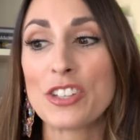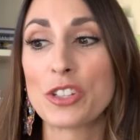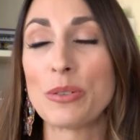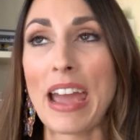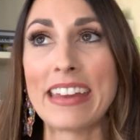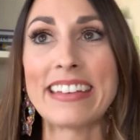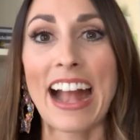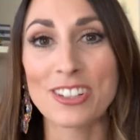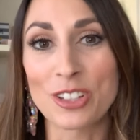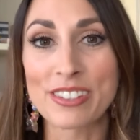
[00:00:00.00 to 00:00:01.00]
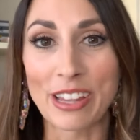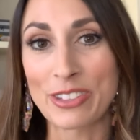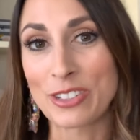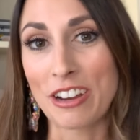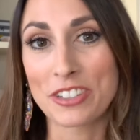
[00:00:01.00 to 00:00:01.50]
to a national
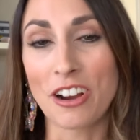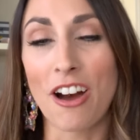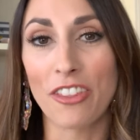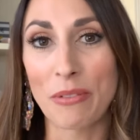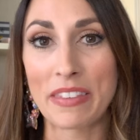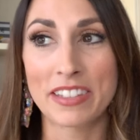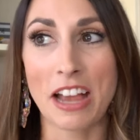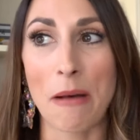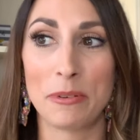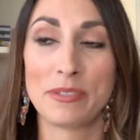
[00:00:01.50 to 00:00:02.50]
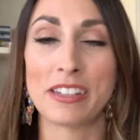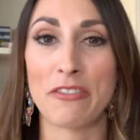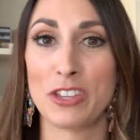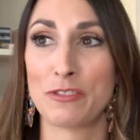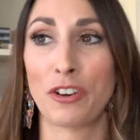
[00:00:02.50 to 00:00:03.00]
sales director all the way at the top who's done
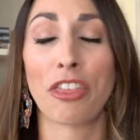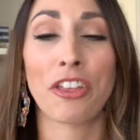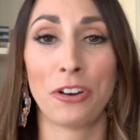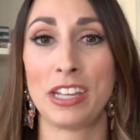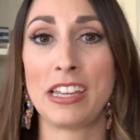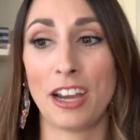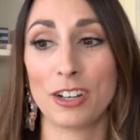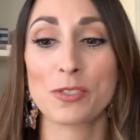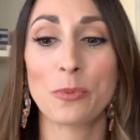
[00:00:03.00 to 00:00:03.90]
this for 30 years.